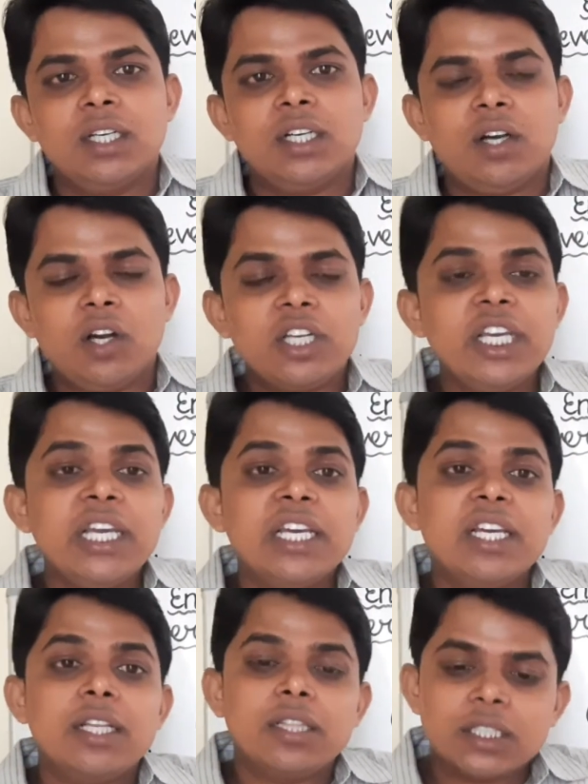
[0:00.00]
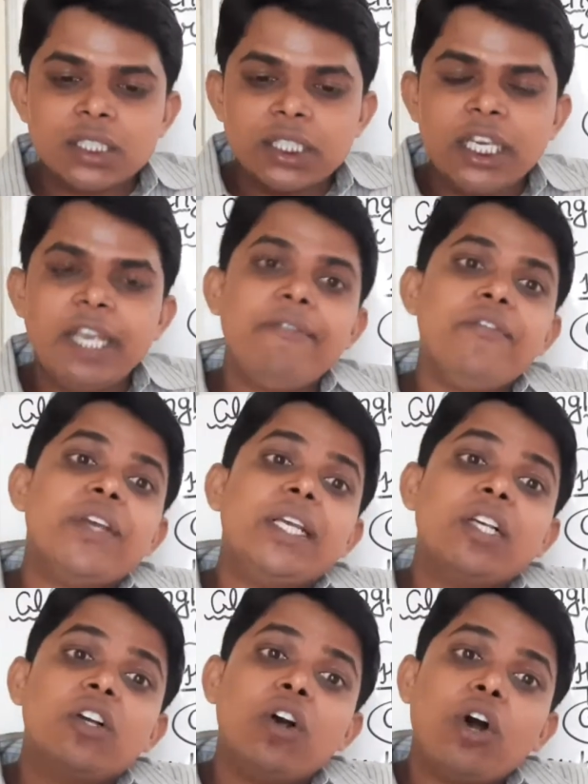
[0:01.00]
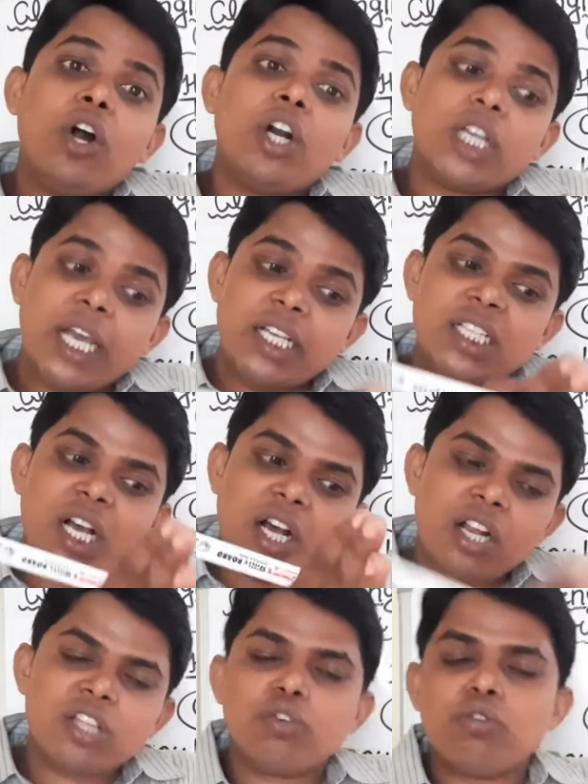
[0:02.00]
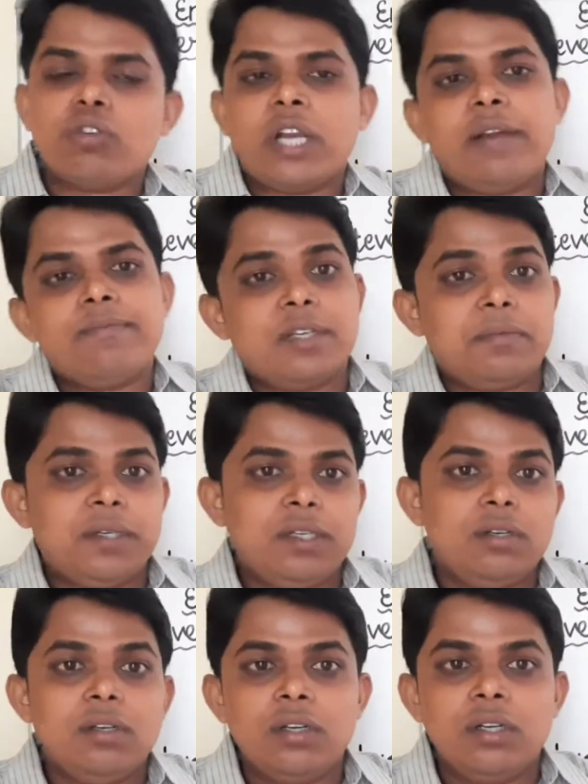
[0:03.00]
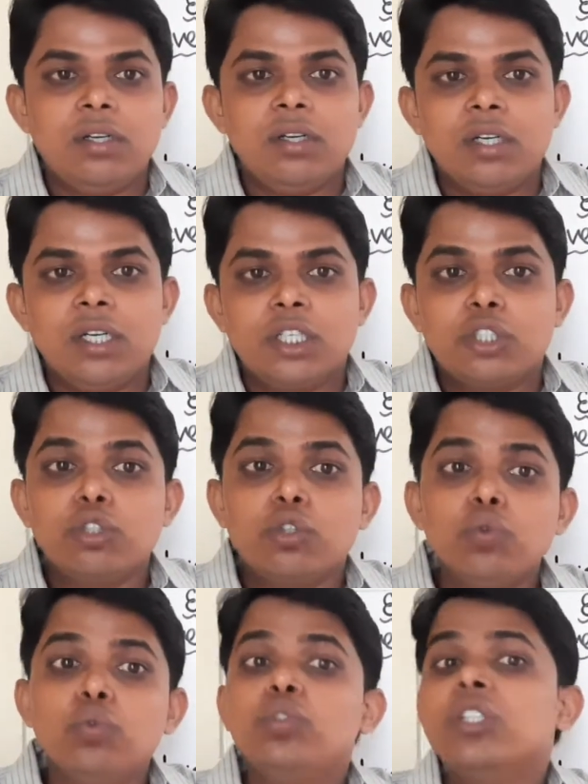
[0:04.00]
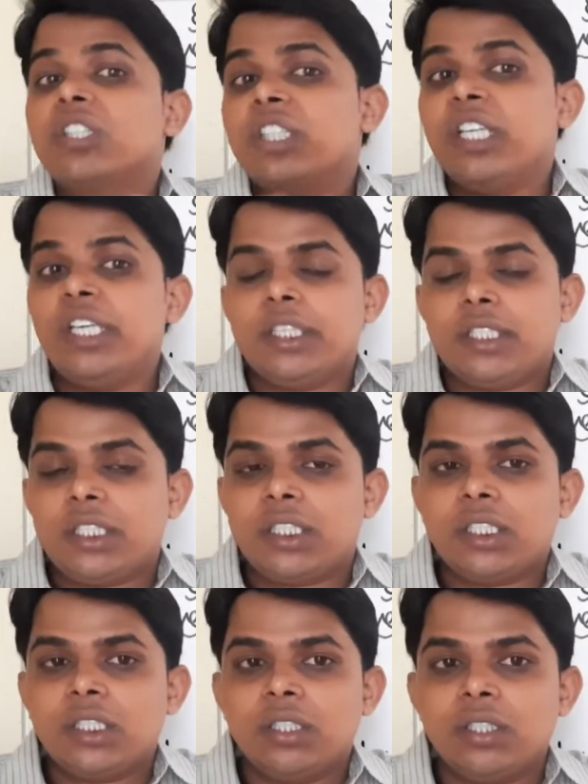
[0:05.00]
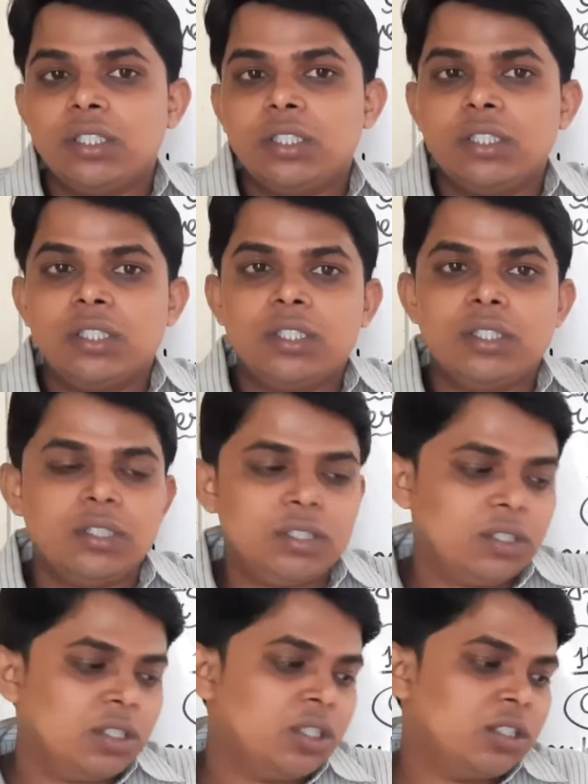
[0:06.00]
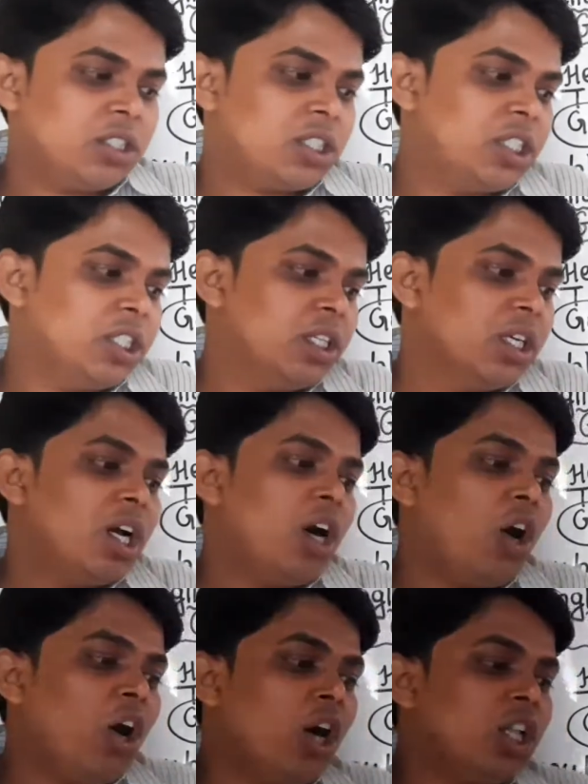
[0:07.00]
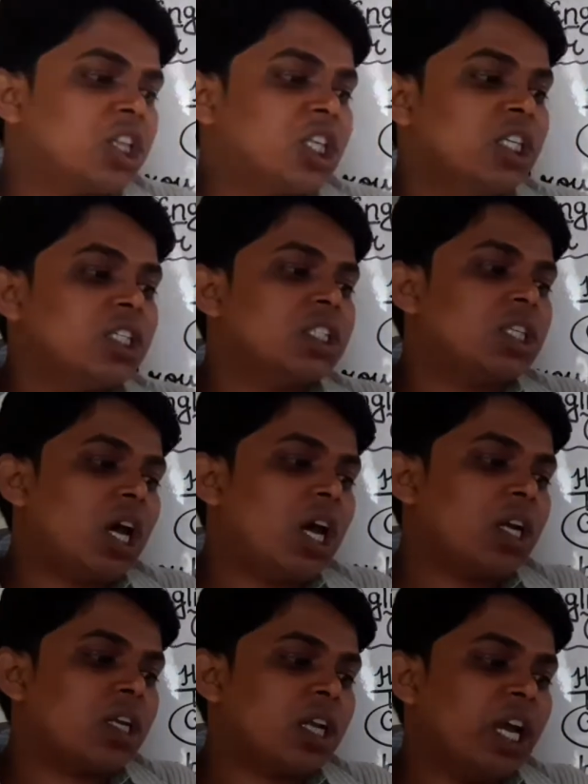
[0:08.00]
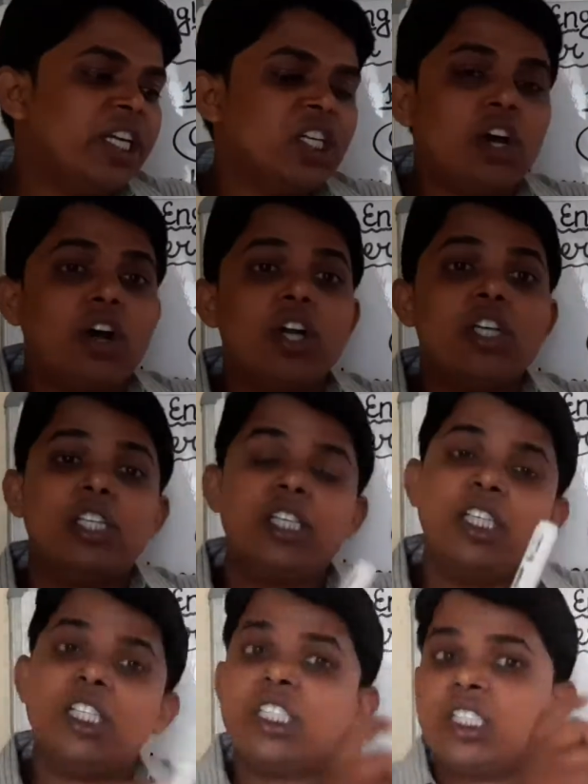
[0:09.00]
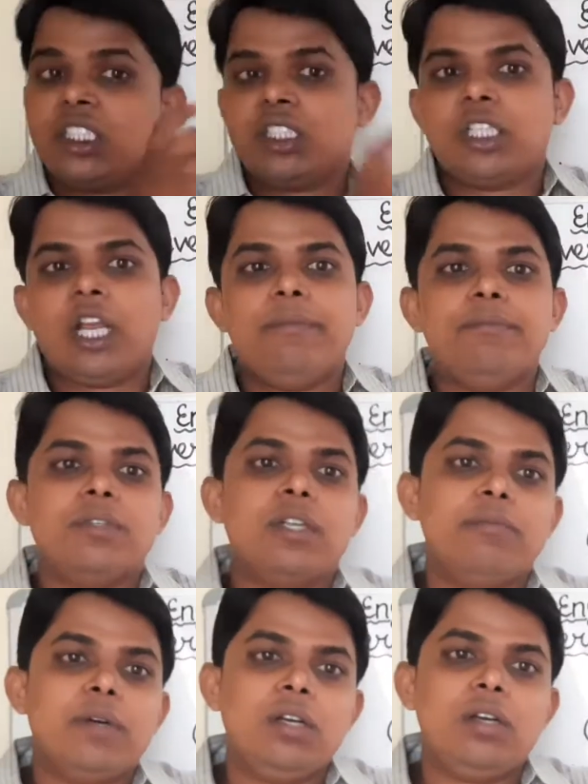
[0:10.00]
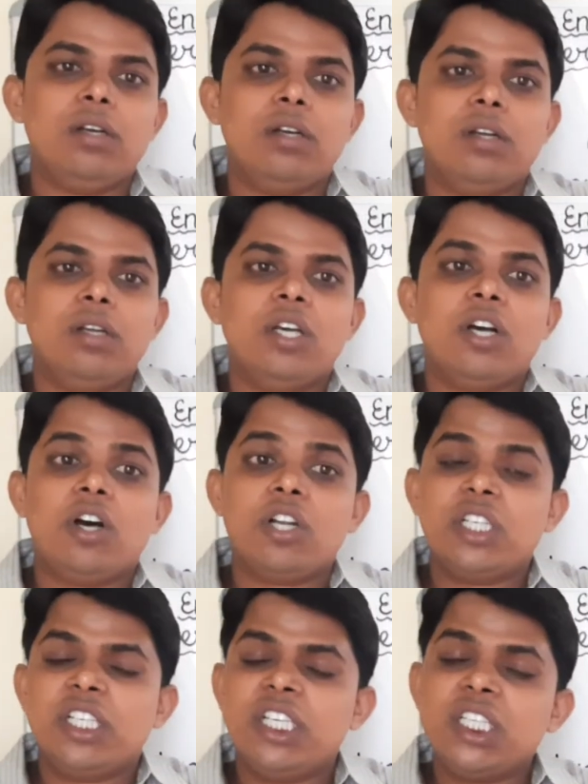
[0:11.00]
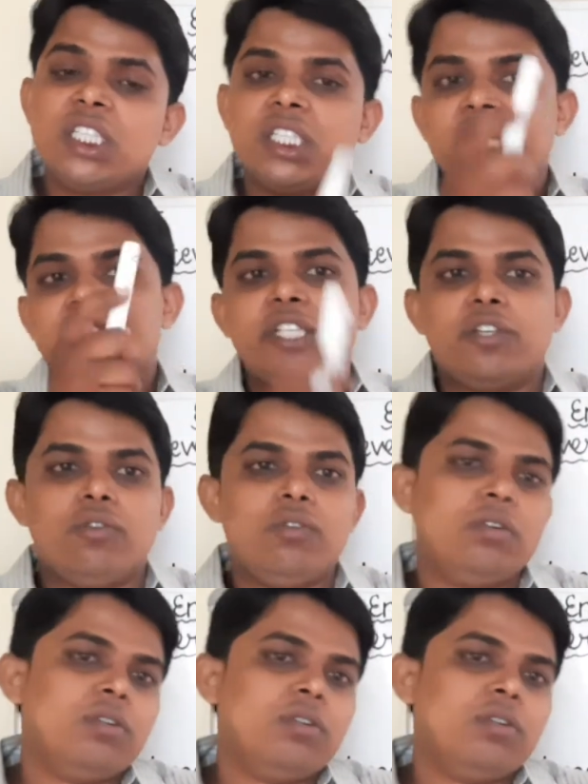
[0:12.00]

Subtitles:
Okay? In the same way, God has also timetable to do the things. You see, all things are right on His timetable, on His schedule.